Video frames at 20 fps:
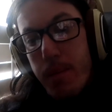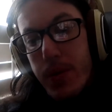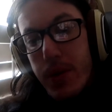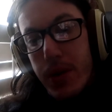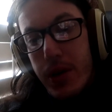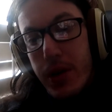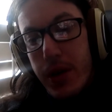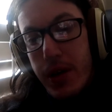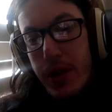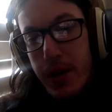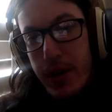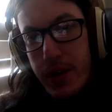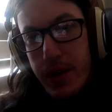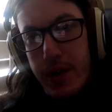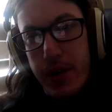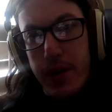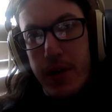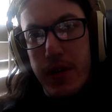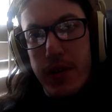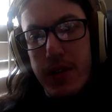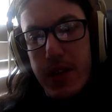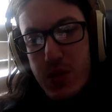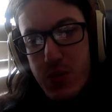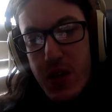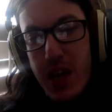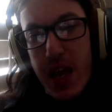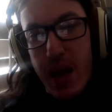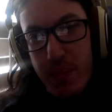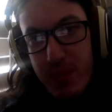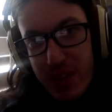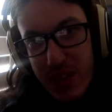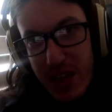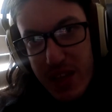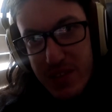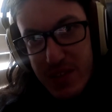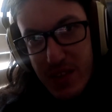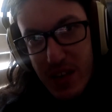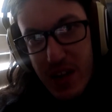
But, uh, that's what happened last